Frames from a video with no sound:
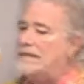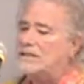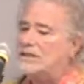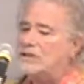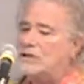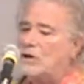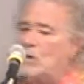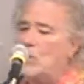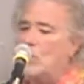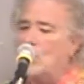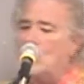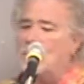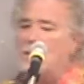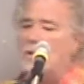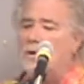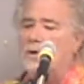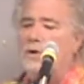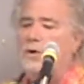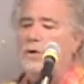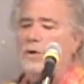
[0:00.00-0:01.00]
And so
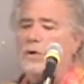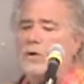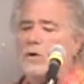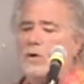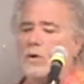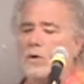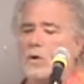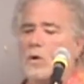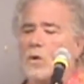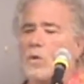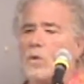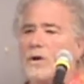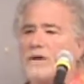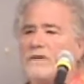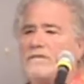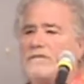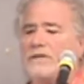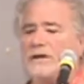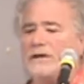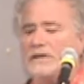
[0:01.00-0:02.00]

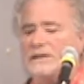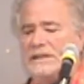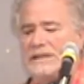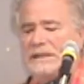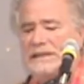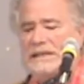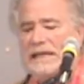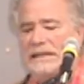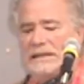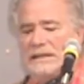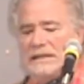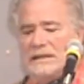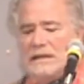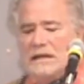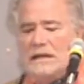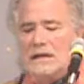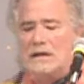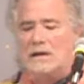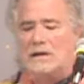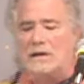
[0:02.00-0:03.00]
Cornfield
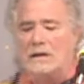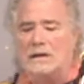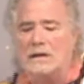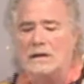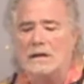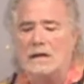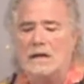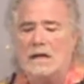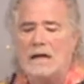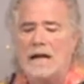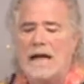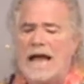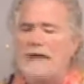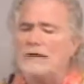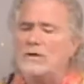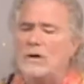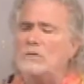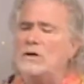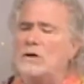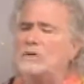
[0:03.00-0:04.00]
says to
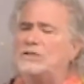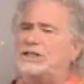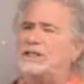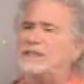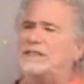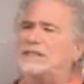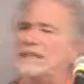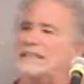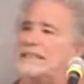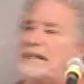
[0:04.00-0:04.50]
her, she